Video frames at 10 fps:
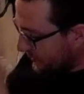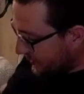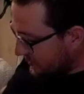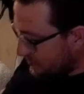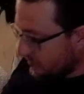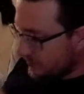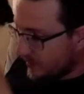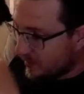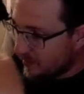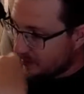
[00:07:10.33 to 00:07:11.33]
this
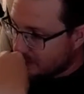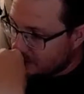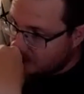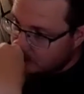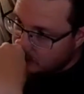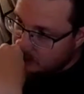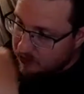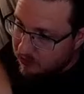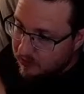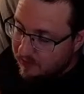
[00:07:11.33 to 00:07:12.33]
movie,
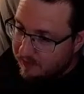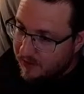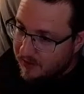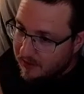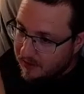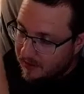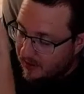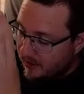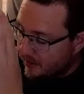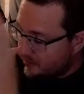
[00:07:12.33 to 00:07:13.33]
dude invented
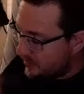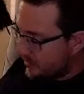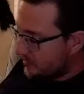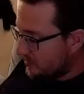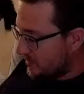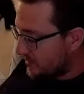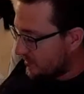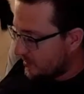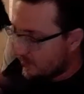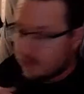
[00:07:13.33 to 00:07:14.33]
a suit
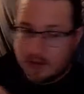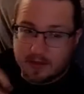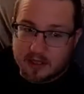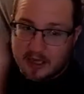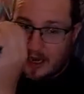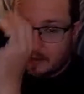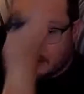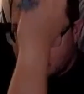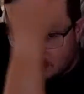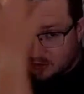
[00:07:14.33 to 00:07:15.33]
with a bunch of
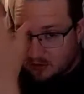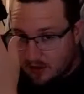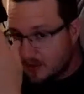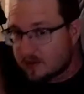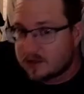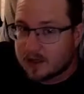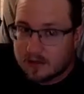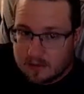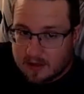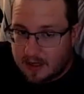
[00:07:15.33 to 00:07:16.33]
cameras, head to
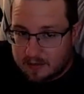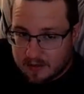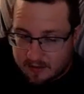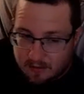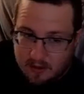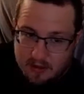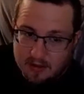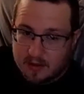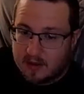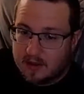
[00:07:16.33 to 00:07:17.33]
toe, cameras everywhere.
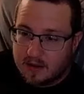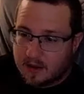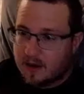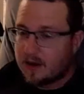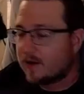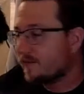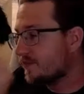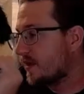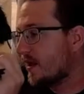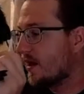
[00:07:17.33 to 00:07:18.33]

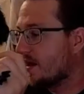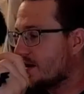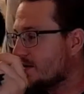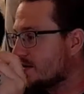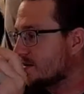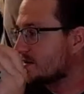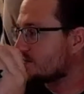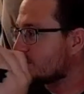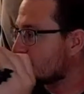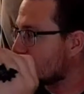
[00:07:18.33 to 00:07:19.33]
And this is
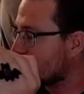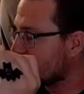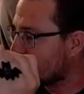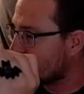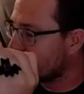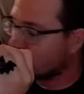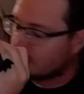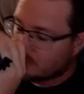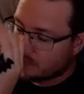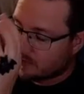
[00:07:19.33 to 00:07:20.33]
supposed to give off
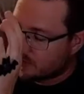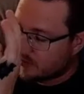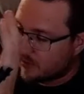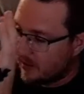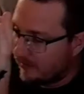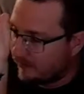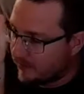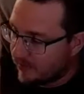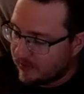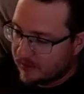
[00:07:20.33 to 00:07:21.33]
the real life
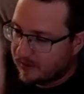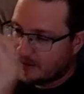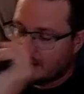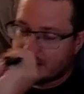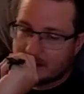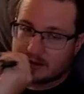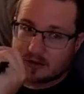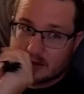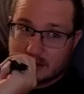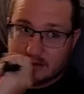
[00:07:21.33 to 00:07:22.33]
thing that they are
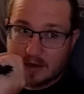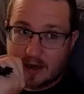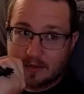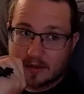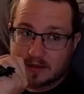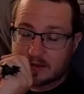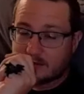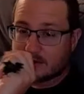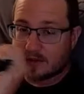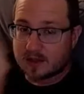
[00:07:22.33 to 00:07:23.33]
trying to accomplish
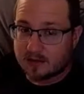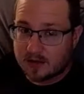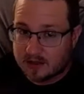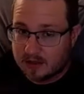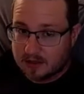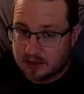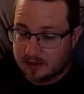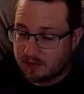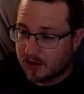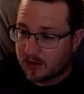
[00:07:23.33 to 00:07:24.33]
for stealth technology,
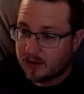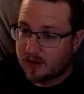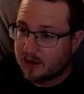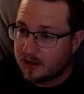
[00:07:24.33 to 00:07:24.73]
where